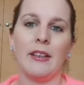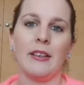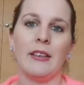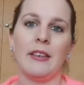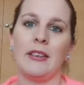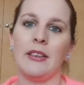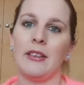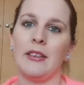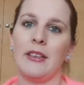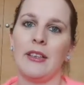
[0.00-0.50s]

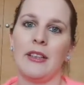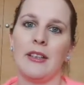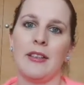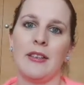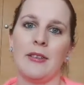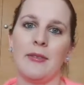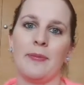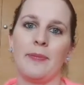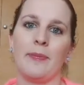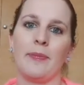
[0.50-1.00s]
so
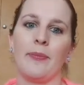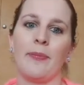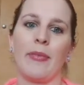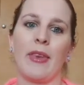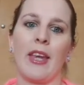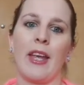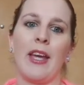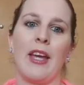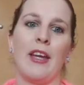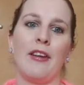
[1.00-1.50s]
that
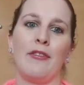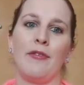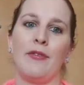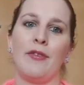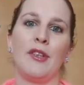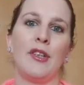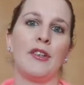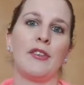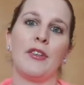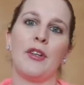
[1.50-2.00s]
if
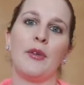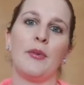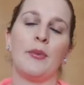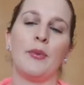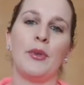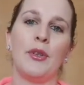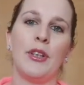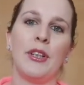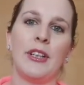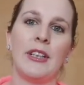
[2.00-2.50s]
you're at
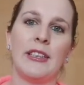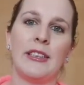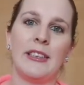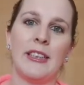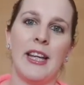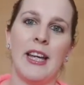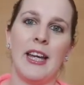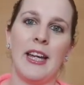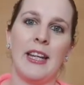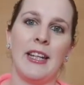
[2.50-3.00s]
work,
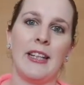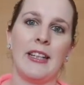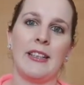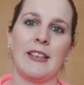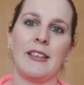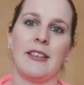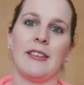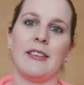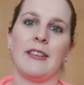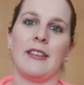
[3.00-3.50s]
say,
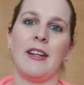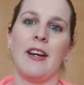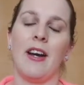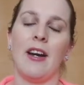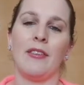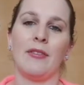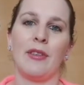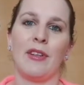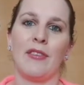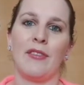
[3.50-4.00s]
and
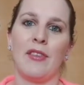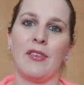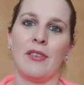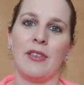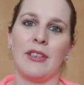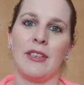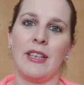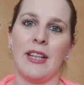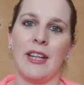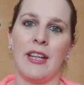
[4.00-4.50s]
halfway through the
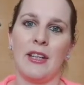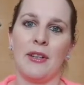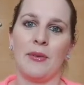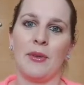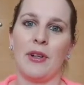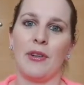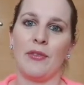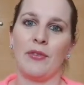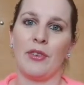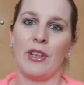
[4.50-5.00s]
day you want
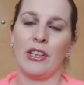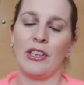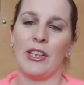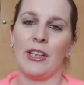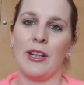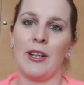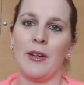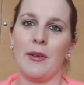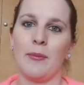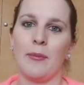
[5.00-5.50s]
to freshen
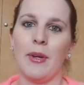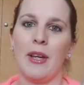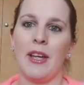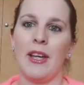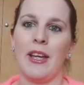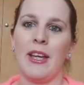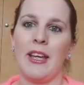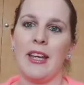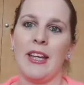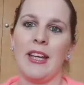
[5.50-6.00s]
up,
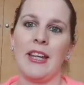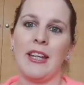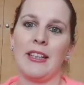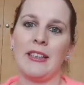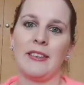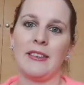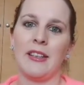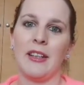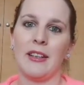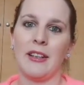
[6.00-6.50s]

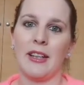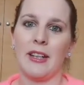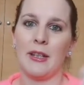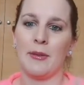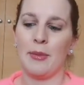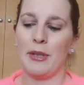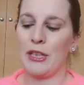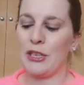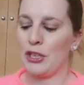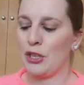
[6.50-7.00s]
it's not going to
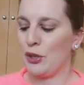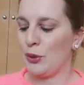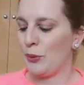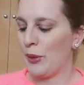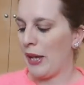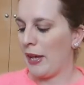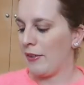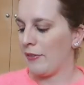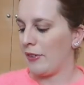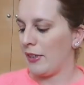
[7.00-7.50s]
be too
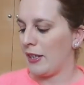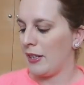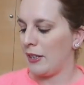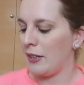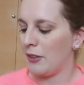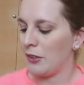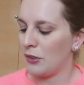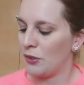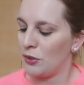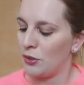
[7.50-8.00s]
heavy
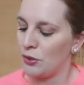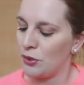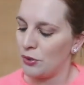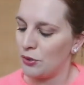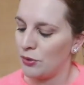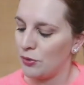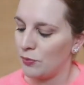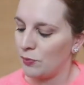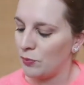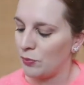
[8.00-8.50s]

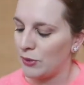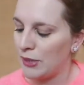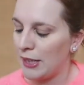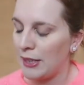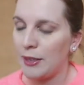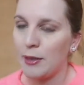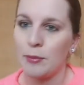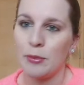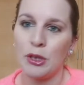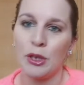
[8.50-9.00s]
or take
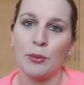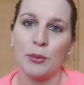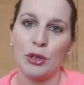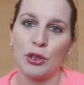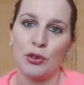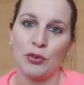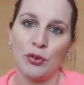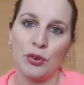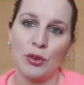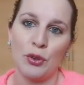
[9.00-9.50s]
up too
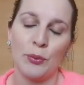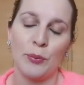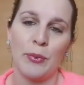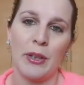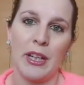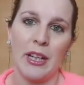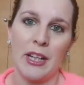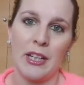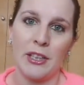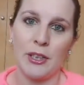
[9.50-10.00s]
much room
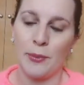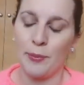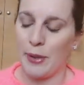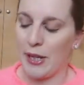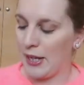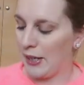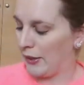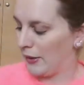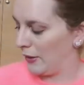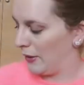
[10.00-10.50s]
in your
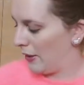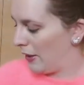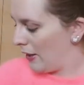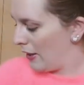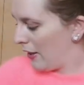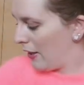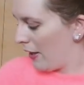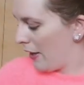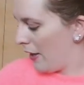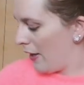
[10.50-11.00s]
bag.
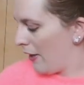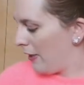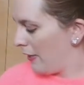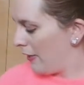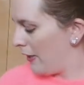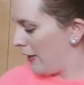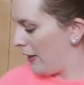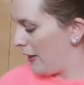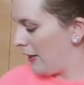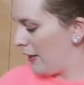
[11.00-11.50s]

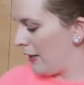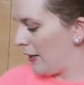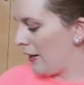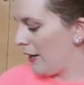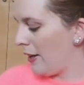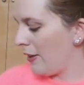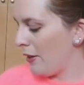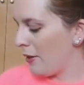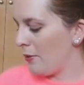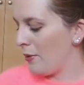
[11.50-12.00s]
The
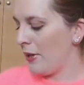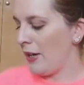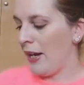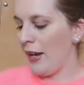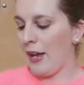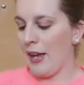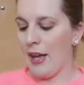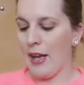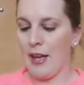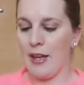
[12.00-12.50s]
other one I
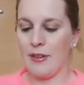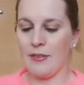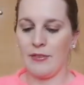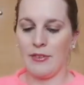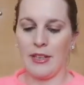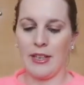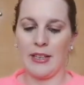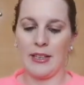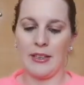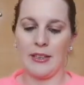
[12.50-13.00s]
have
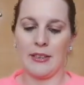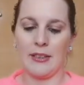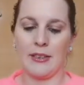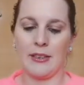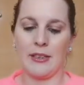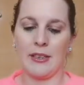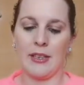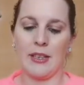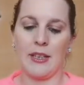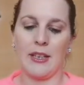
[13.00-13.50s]
is
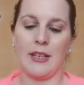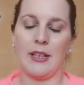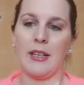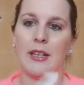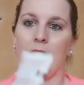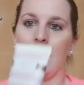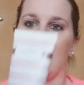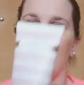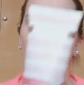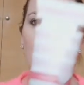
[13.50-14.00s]

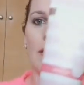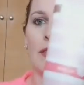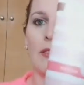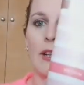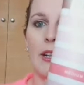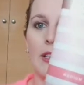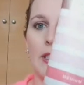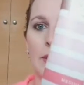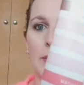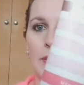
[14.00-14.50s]
the
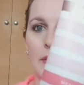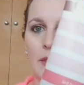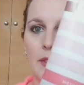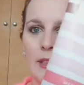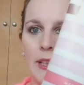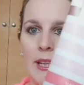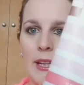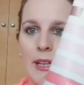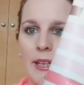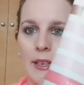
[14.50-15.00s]
gradual
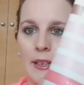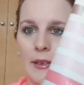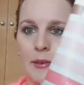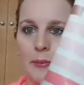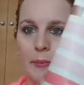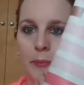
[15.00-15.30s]
tan.